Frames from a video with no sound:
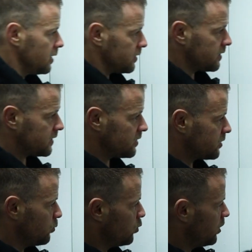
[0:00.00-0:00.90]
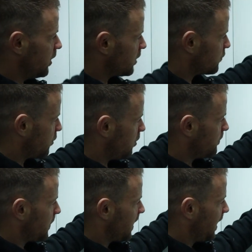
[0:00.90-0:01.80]
the system works
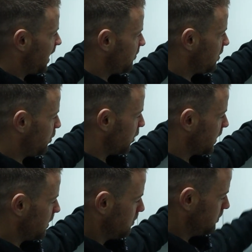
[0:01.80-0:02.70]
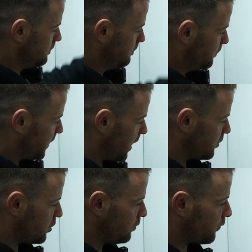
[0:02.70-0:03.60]
from heavy body down
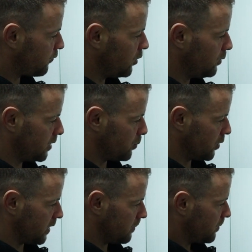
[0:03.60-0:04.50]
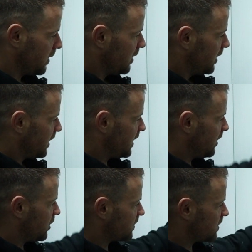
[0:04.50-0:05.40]
to fluid body, and
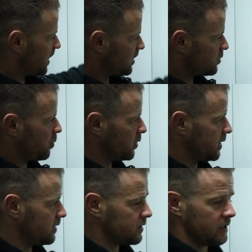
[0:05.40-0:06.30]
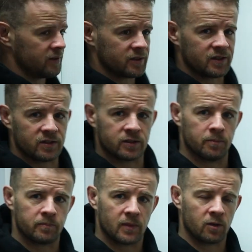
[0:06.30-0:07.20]
there are 6 bodies in the
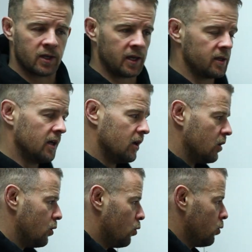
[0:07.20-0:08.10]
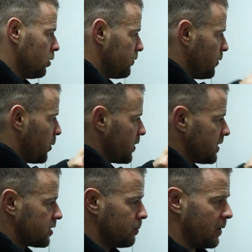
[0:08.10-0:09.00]
system. Okay, all of the
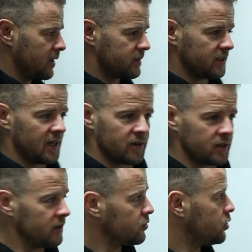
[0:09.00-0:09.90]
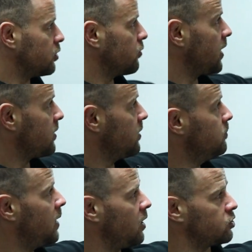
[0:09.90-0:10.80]
bodies combine together to create the
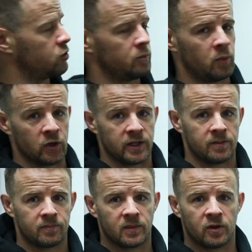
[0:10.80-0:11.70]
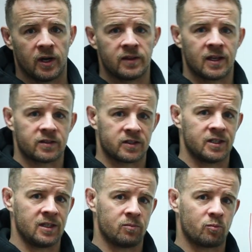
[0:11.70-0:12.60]
MartialBody. All right, that's
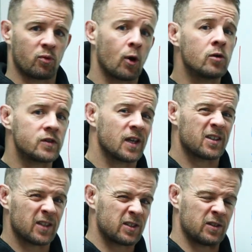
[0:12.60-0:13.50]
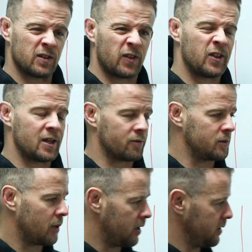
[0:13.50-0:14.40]
the process, that's the theory
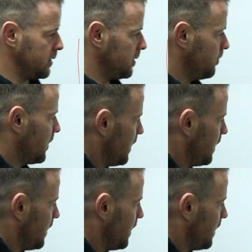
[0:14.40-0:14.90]
behind it.